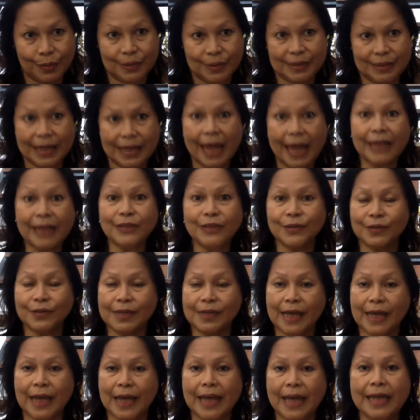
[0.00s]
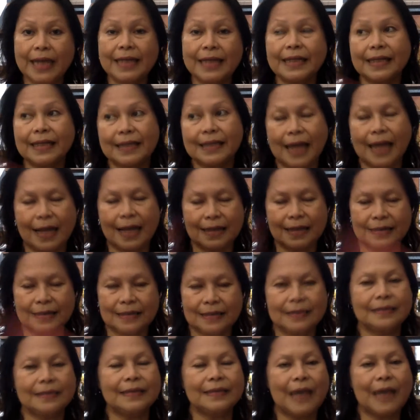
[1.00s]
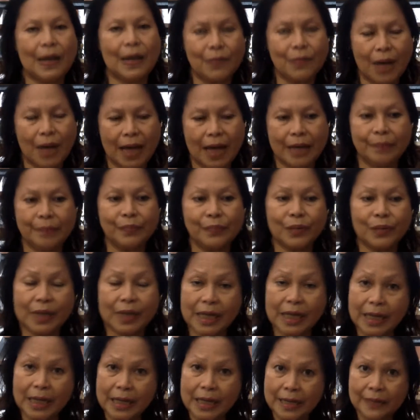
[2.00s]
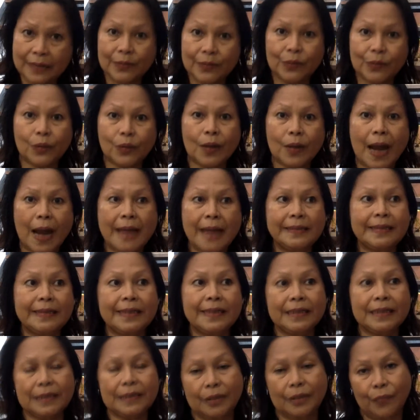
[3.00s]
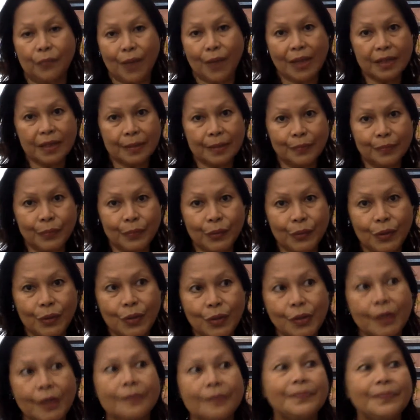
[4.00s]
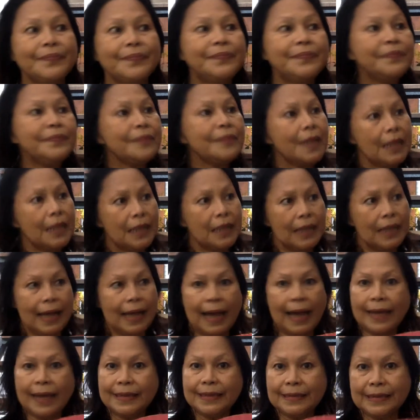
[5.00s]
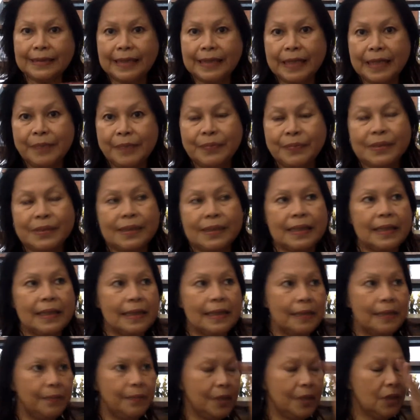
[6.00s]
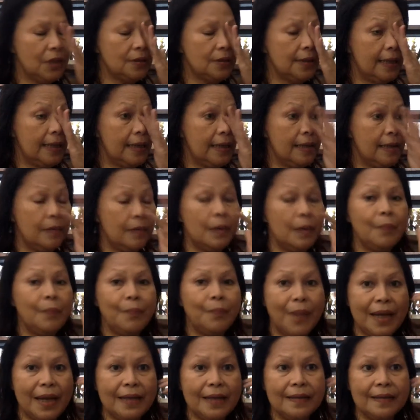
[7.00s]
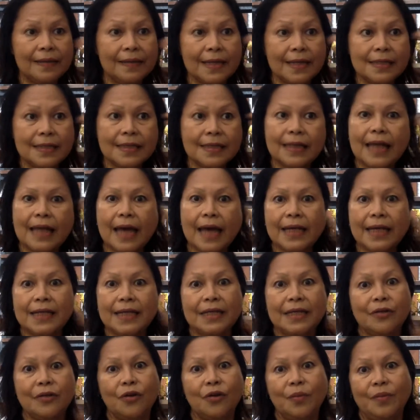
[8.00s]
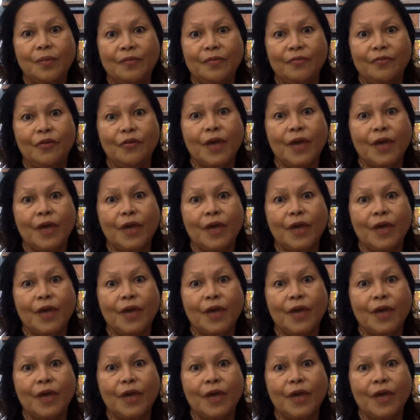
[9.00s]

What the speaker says: day today, that now I am rewriting the welcome book, the guide tips, because there are many things that I didn't know before